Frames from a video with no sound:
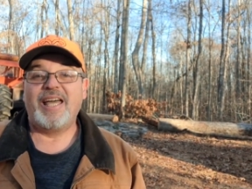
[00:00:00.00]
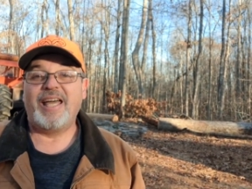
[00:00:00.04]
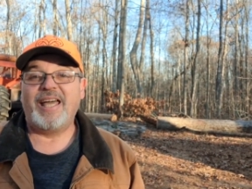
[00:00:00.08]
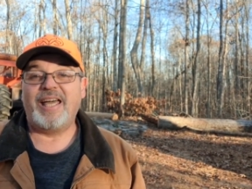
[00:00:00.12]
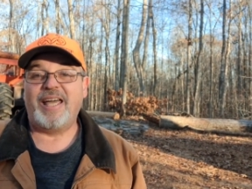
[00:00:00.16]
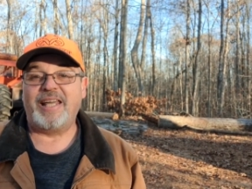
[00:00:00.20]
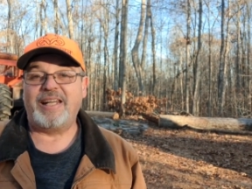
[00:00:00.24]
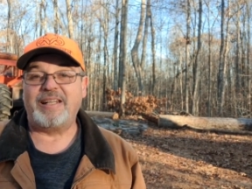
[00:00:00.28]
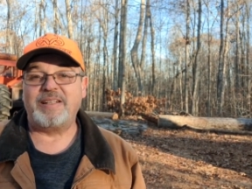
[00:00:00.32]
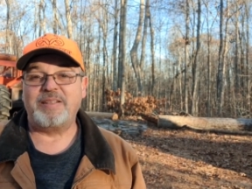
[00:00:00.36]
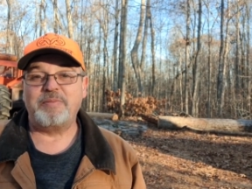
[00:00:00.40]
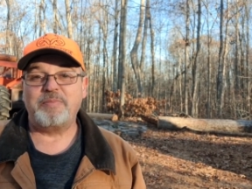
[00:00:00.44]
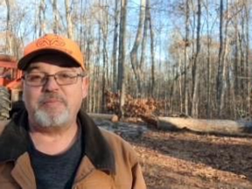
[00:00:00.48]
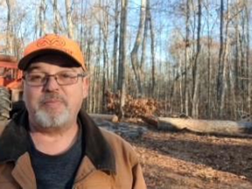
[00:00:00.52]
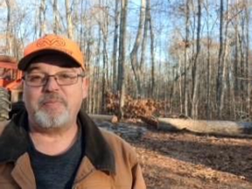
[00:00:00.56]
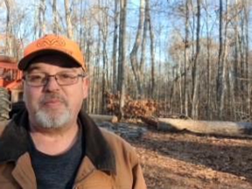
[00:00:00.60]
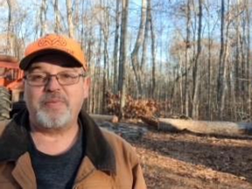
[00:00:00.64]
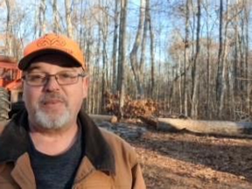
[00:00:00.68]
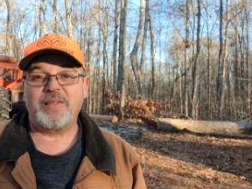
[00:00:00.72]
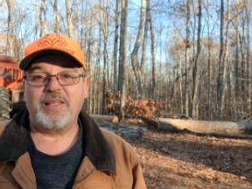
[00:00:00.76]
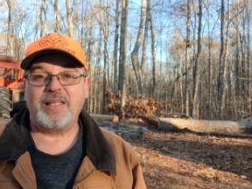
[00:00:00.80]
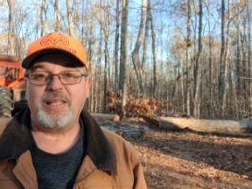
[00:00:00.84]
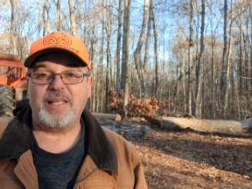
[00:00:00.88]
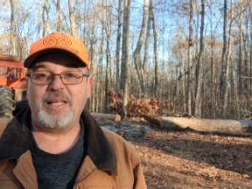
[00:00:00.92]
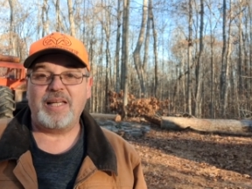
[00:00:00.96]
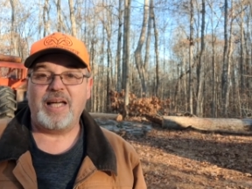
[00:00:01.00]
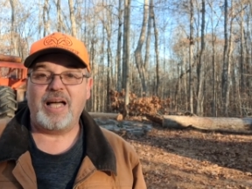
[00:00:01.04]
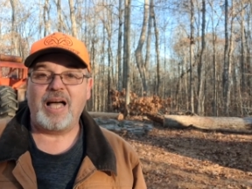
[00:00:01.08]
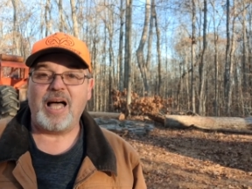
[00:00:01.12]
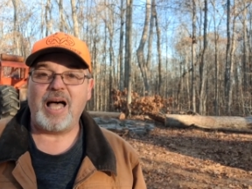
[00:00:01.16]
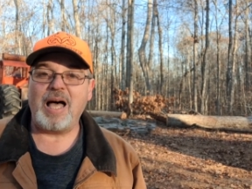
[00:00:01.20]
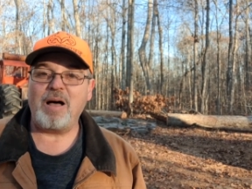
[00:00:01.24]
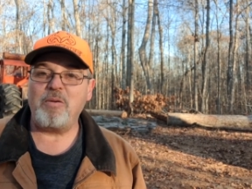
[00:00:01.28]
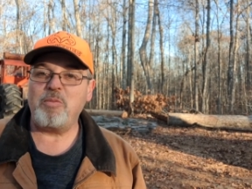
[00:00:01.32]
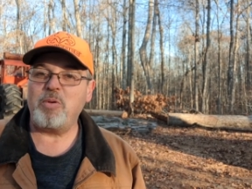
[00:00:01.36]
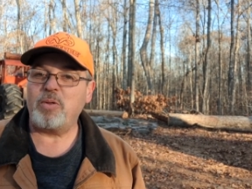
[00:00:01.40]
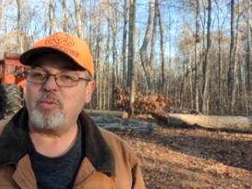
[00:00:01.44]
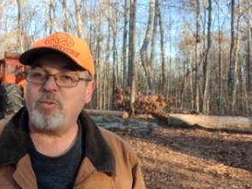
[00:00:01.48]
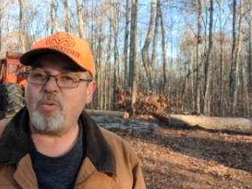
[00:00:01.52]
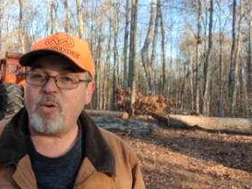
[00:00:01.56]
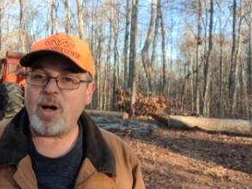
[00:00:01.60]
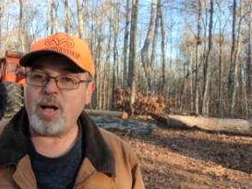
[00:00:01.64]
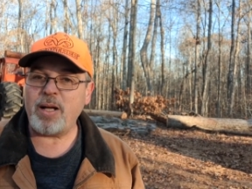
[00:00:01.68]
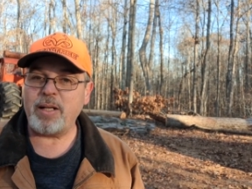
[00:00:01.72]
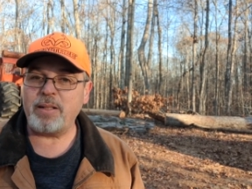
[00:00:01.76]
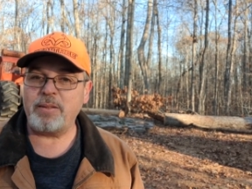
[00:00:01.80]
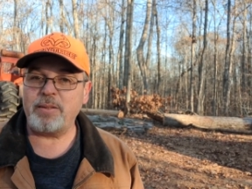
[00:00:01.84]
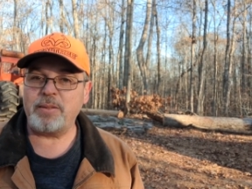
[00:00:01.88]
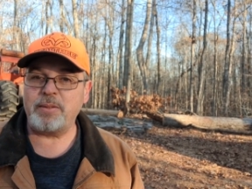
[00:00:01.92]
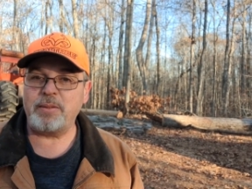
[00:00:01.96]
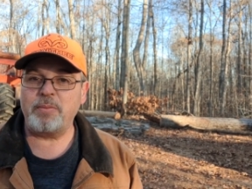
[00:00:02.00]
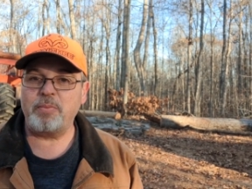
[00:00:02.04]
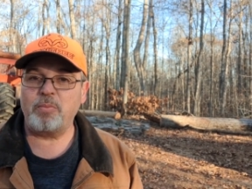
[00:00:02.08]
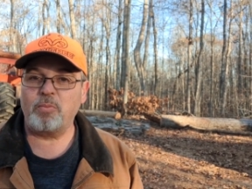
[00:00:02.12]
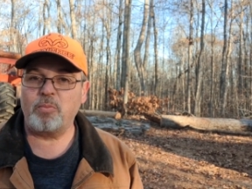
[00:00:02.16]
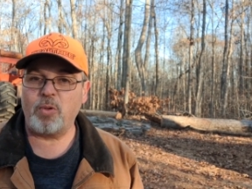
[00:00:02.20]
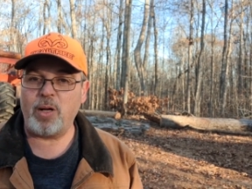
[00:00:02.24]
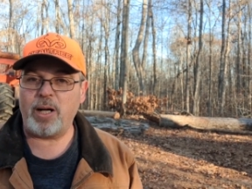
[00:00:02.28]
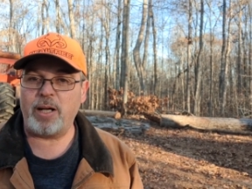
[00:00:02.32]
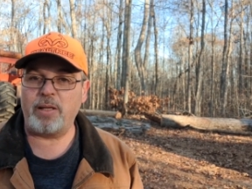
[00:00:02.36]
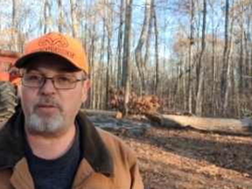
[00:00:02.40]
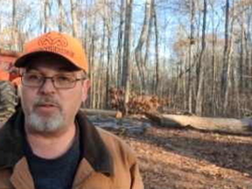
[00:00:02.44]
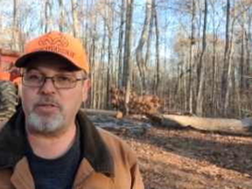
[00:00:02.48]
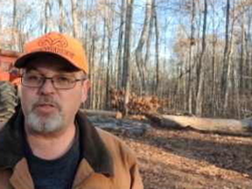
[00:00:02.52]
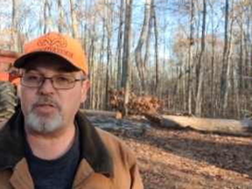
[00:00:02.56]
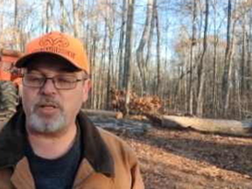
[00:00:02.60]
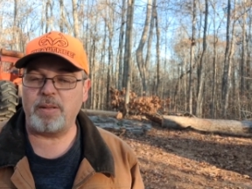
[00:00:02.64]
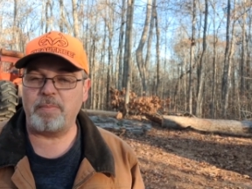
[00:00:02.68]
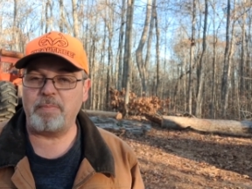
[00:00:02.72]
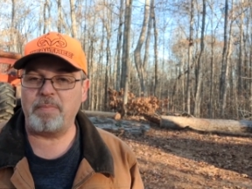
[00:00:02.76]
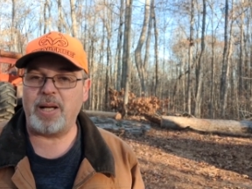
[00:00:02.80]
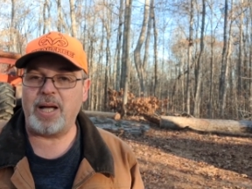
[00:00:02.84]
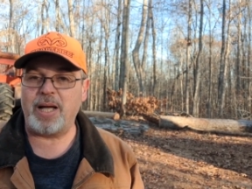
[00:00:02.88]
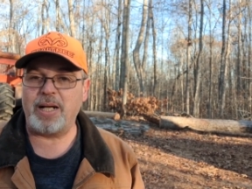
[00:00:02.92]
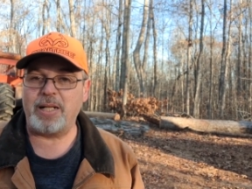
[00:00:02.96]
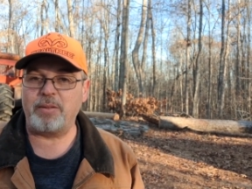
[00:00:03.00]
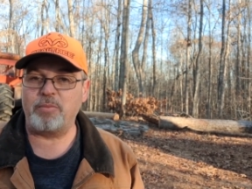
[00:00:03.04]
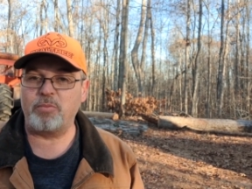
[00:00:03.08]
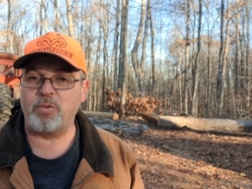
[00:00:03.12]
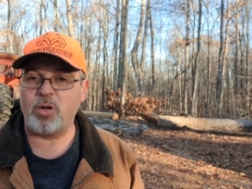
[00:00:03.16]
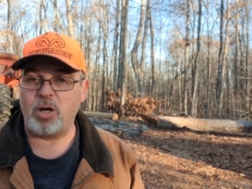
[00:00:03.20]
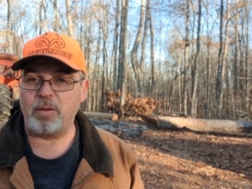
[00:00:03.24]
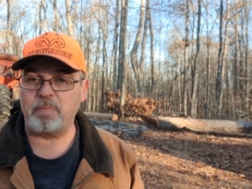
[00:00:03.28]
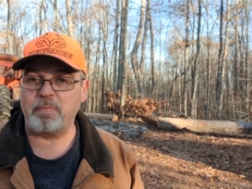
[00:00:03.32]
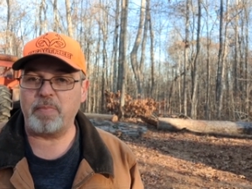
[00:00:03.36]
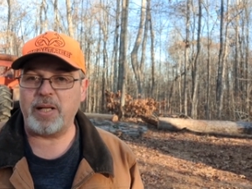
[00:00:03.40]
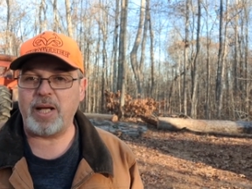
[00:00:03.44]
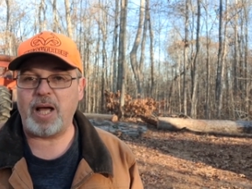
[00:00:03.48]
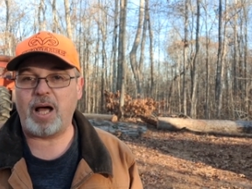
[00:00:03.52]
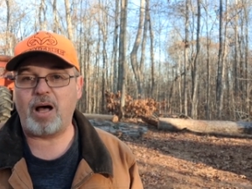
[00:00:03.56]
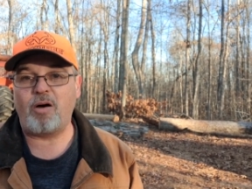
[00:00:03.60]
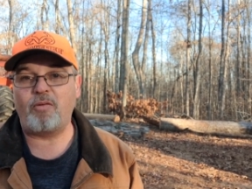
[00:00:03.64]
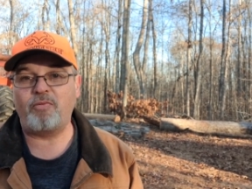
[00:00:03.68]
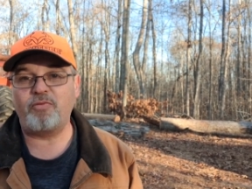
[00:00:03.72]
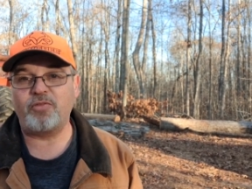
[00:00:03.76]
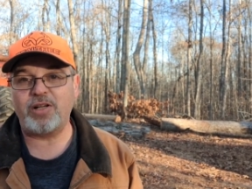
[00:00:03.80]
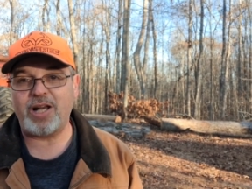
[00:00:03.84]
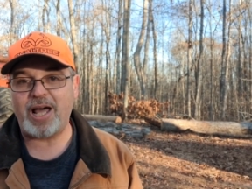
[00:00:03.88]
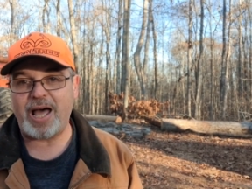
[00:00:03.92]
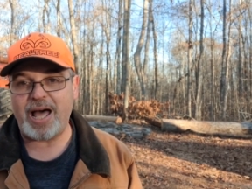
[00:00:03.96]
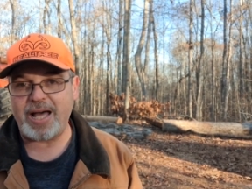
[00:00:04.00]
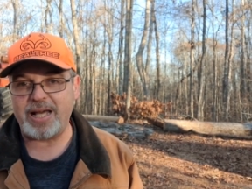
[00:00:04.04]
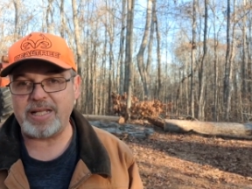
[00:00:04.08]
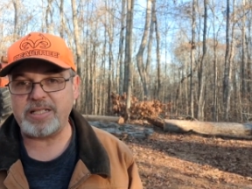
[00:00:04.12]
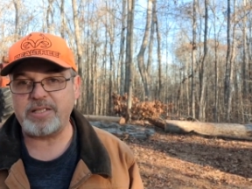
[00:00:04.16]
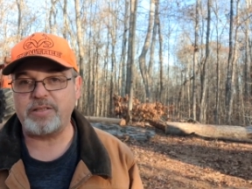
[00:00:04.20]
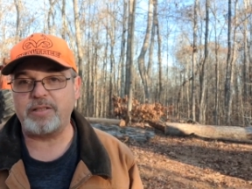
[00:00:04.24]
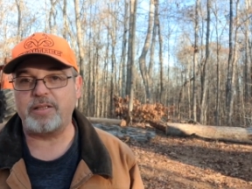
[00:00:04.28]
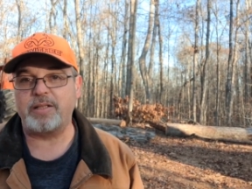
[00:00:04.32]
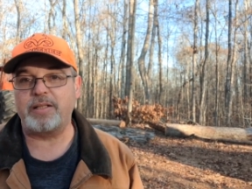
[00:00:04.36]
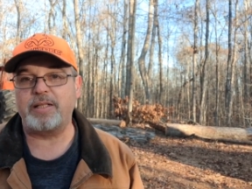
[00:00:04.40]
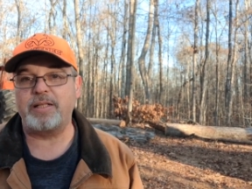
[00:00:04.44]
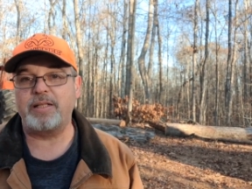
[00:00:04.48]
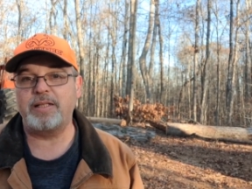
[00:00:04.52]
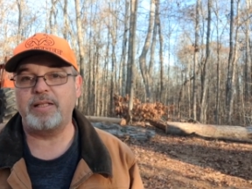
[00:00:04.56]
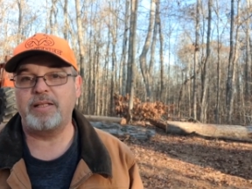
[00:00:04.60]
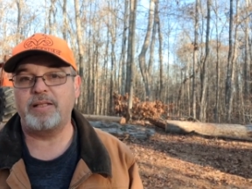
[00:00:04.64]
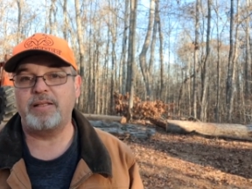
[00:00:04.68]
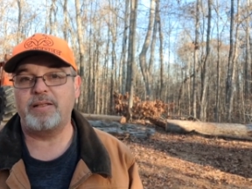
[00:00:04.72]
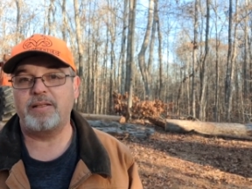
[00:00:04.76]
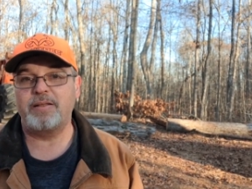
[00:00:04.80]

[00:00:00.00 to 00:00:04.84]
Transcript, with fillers: And I would way rather somebody run me off nicely